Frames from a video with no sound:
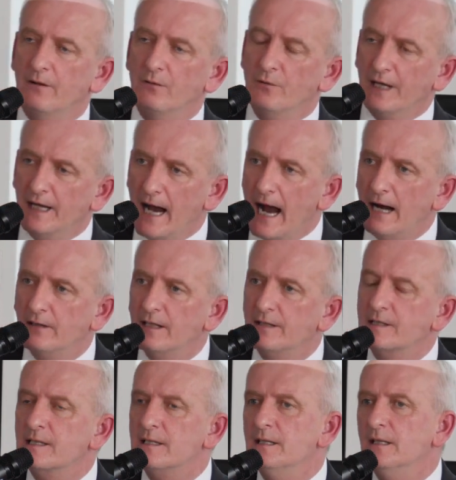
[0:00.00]

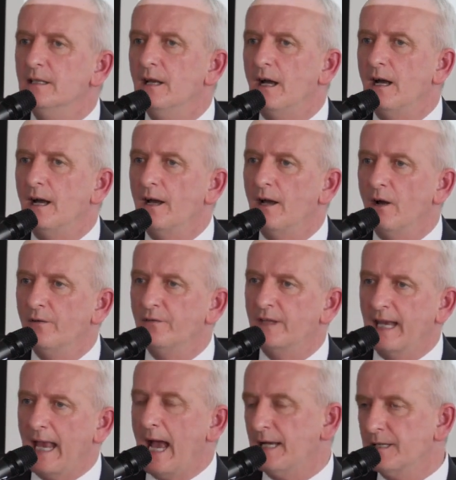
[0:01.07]
regardless of the
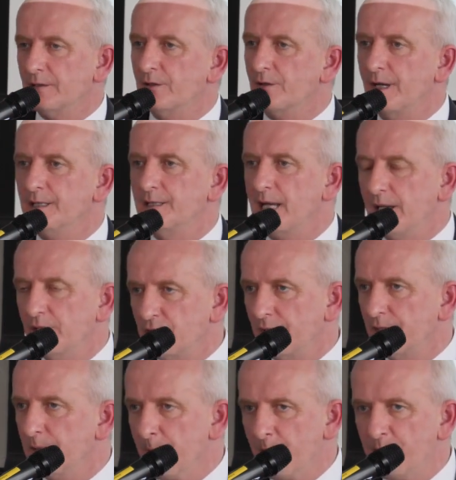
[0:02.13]

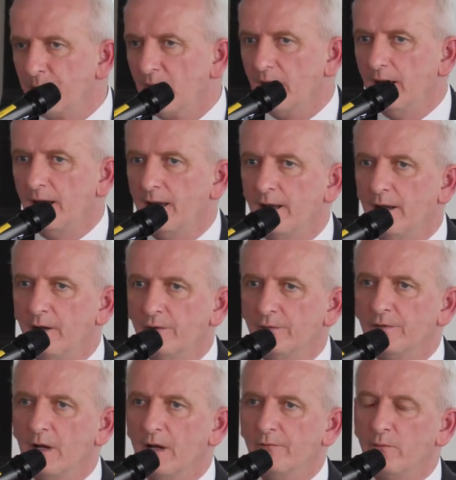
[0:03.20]
categorization
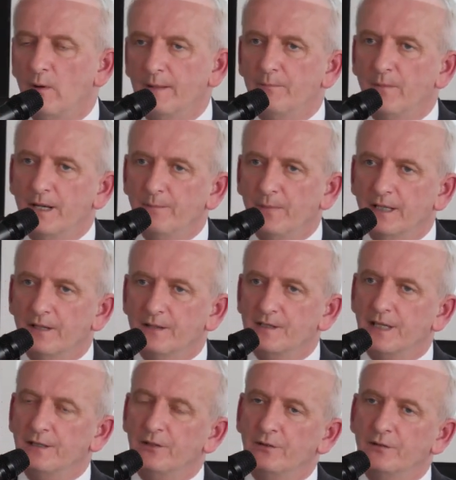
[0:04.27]
of what might be
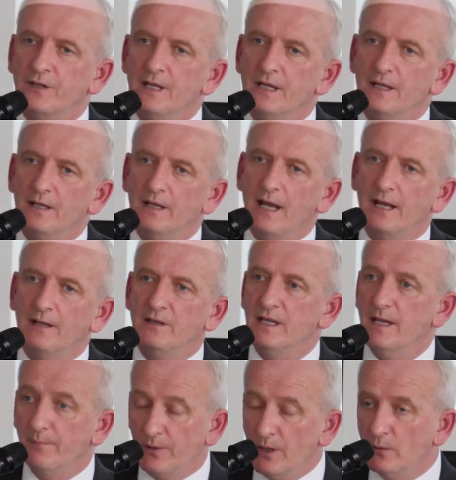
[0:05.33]
considered
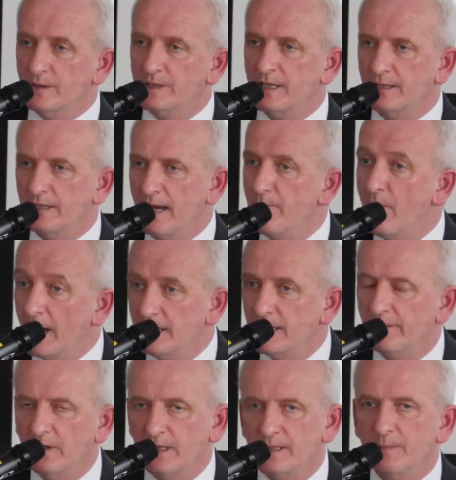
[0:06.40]
the abuse that they might
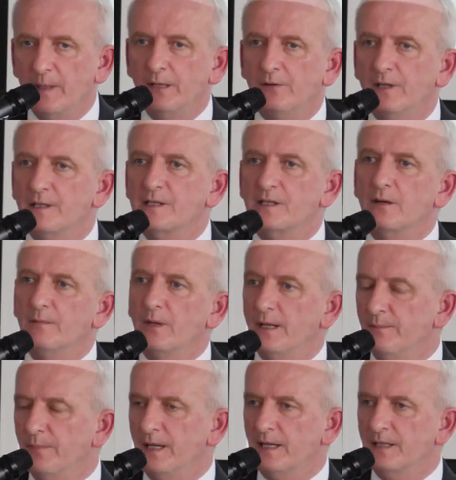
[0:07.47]
have experienced or
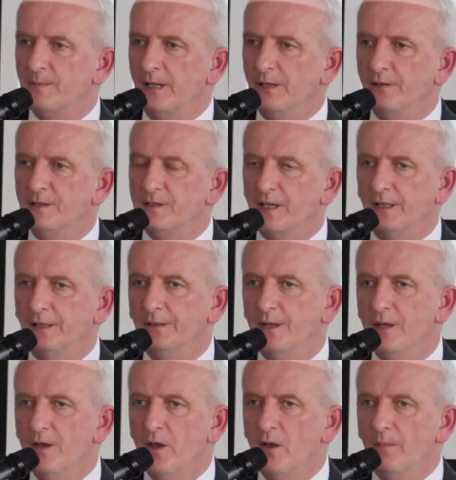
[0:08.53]
might be experiencing.
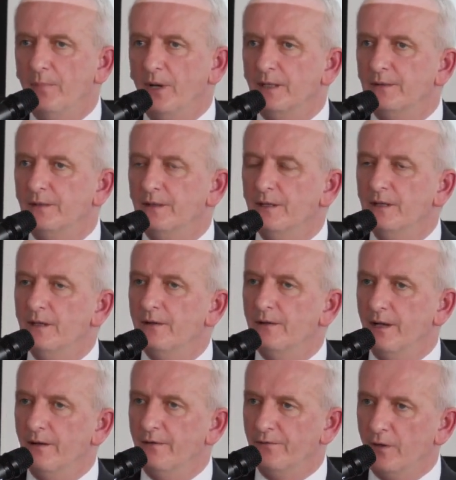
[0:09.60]
But
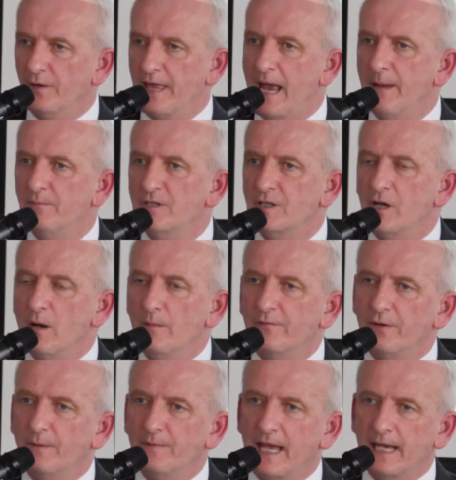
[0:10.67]
for them to come
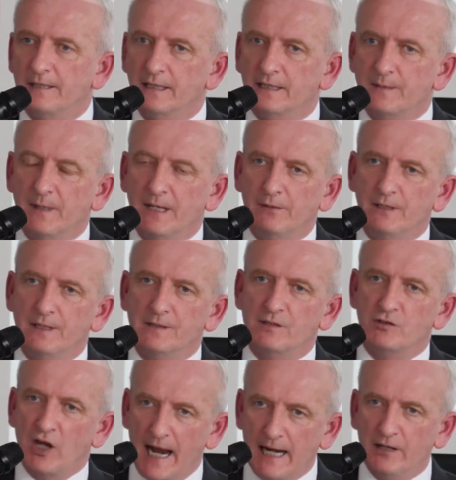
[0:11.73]
from that experience
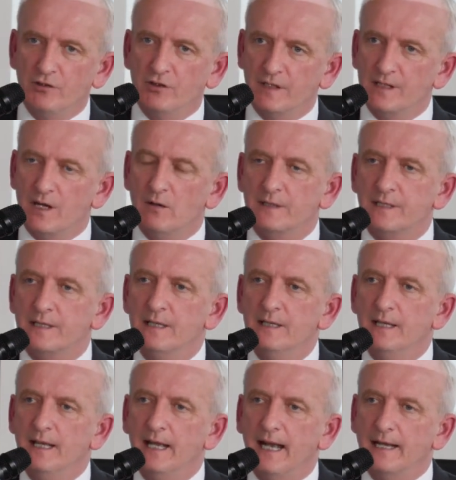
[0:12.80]
challenges us
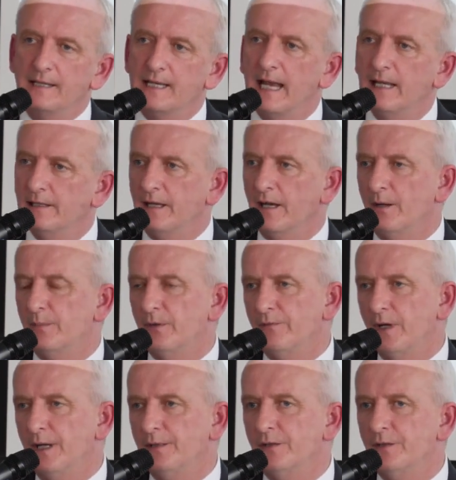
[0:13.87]
as healthcare
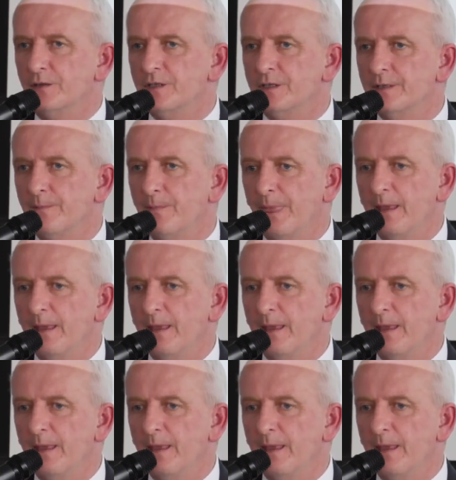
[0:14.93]
providers.